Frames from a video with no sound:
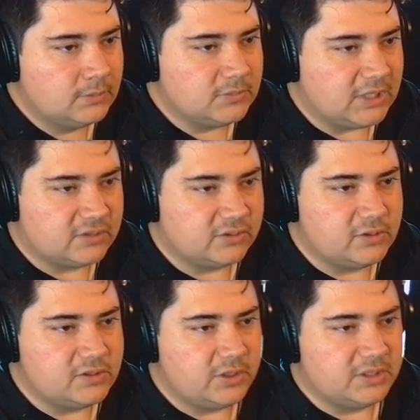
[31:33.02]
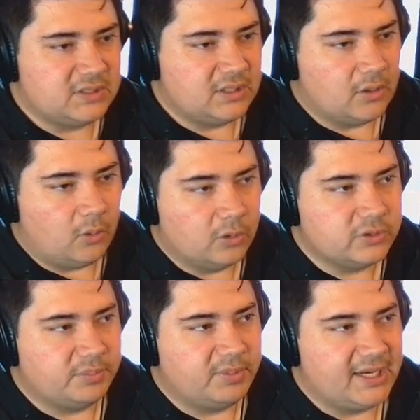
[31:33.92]
Yeah, so as you can see, the
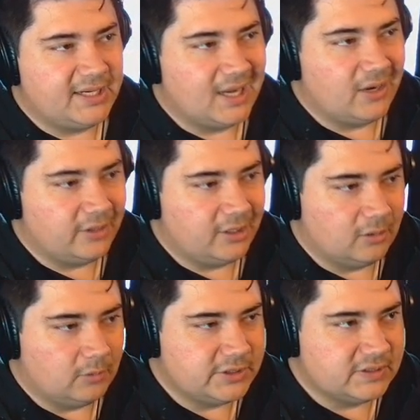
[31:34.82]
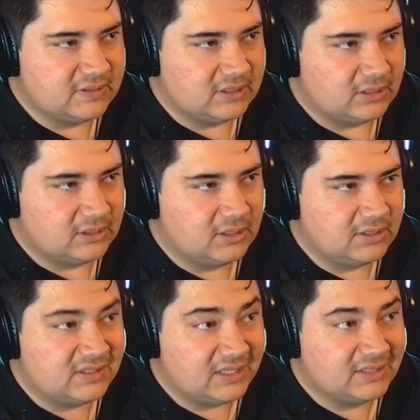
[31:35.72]
horns are playing down here, which is a
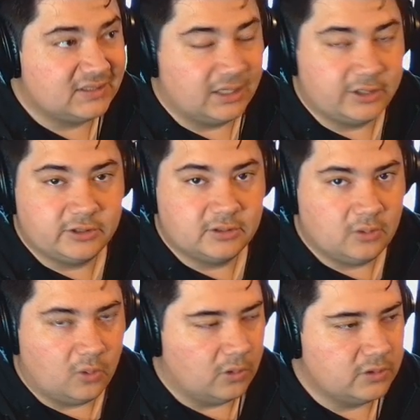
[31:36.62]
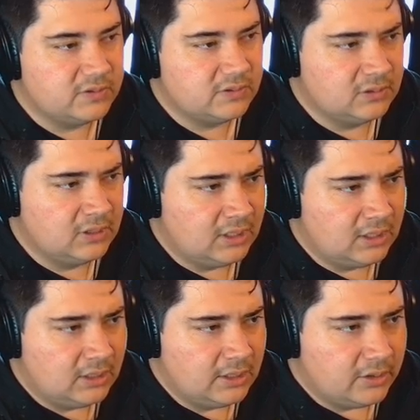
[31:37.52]
6-section horns.
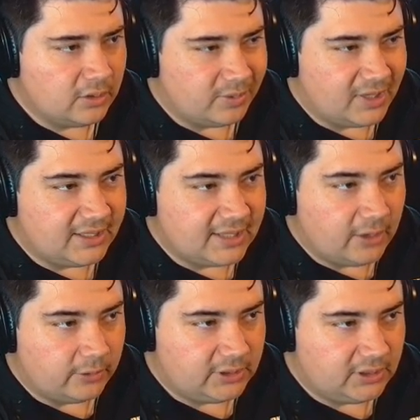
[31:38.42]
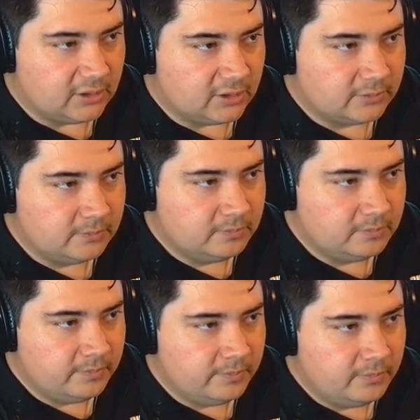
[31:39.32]
They're playing down here,
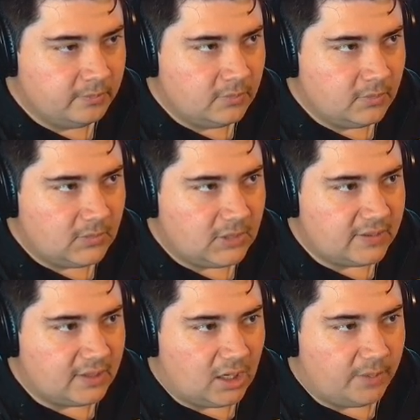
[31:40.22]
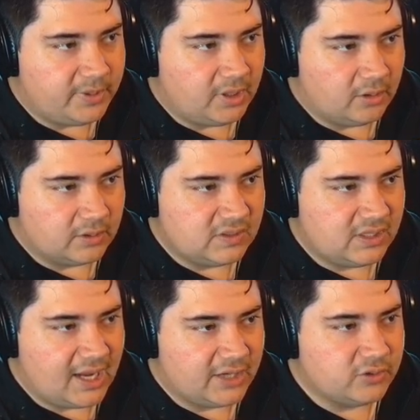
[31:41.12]
and then up here is
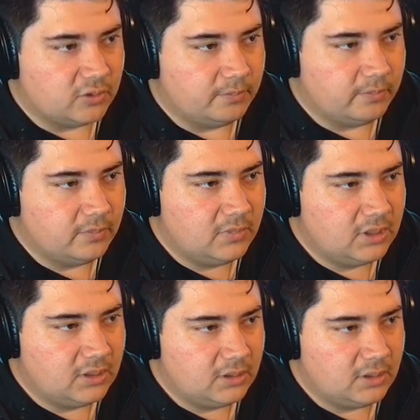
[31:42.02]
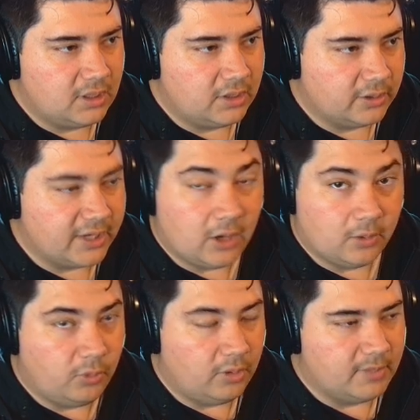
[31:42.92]
the actual other
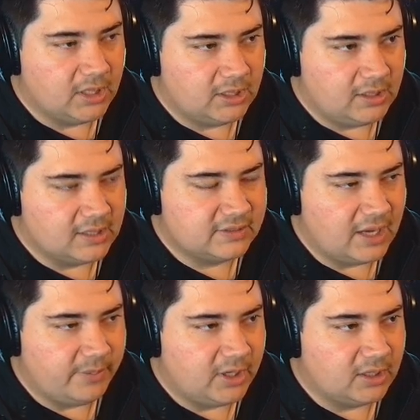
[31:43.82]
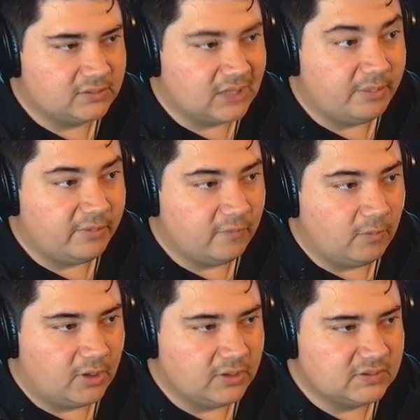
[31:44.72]
counterpoint melody that's happening on top of it
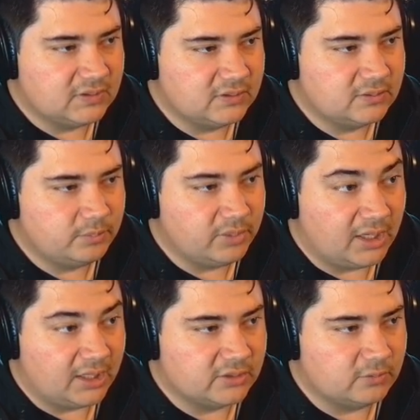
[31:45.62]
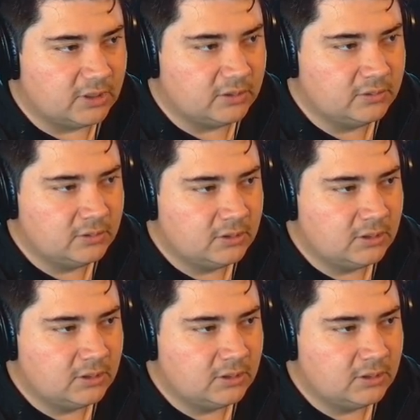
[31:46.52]
while this is playing as well.